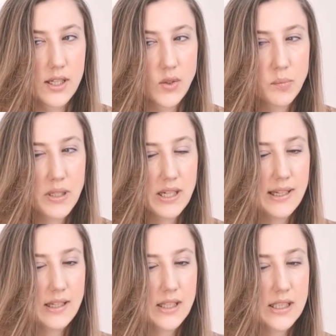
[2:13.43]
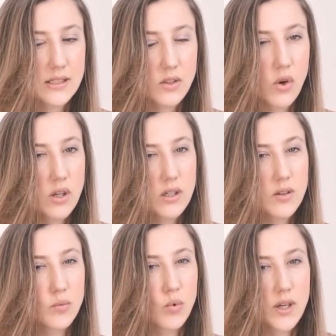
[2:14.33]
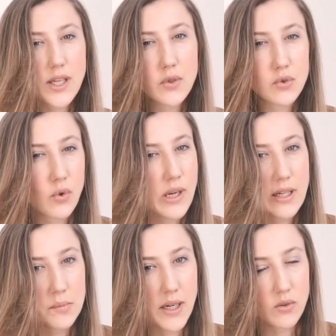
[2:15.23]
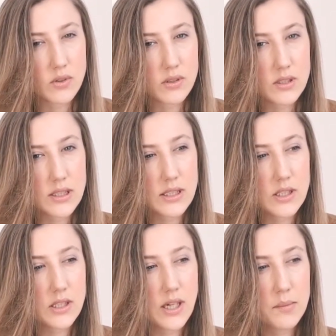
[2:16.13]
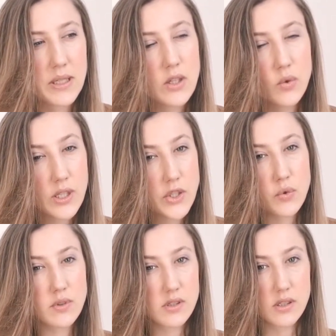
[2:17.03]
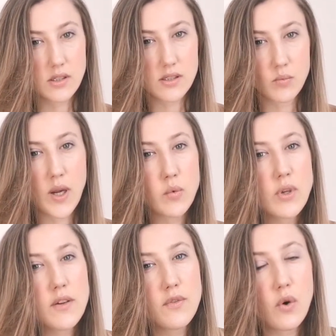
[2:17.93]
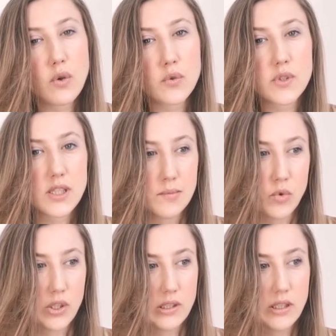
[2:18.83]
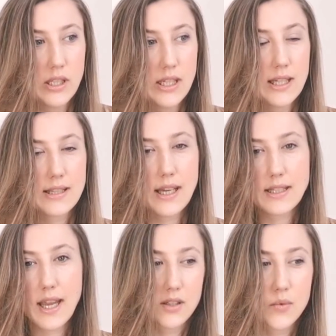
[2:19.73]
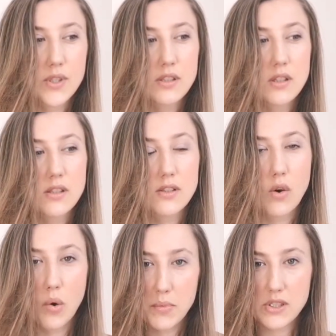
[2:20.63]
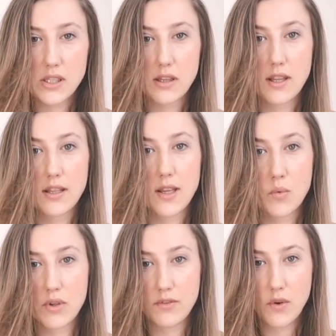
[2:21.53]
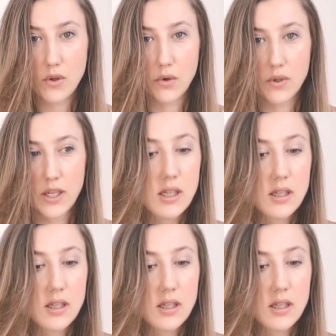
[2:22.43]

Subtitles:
You'd be like, Doc, what are you talking about? I mean, look at your results. Why would I follow someone that has results opposite that I want to follow?